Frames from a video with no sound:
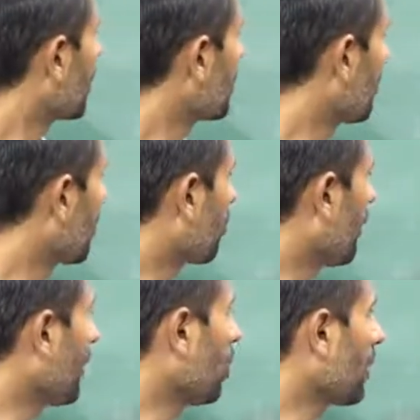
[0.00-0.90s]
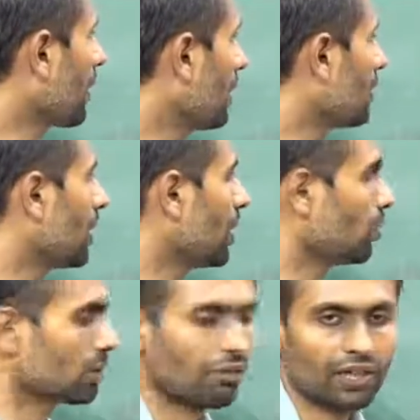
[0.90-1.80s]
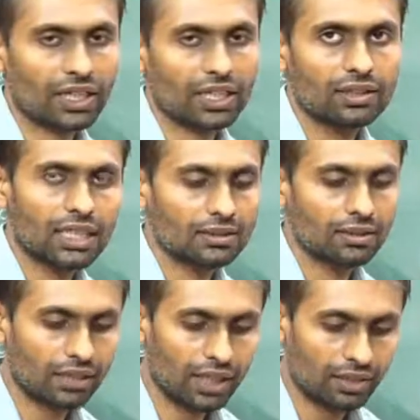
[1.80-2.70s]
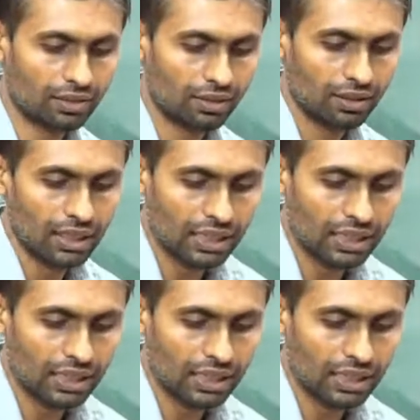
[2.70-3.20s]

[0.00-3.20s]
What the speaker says: Look at this one, query okay, 3 rows affected, things are done.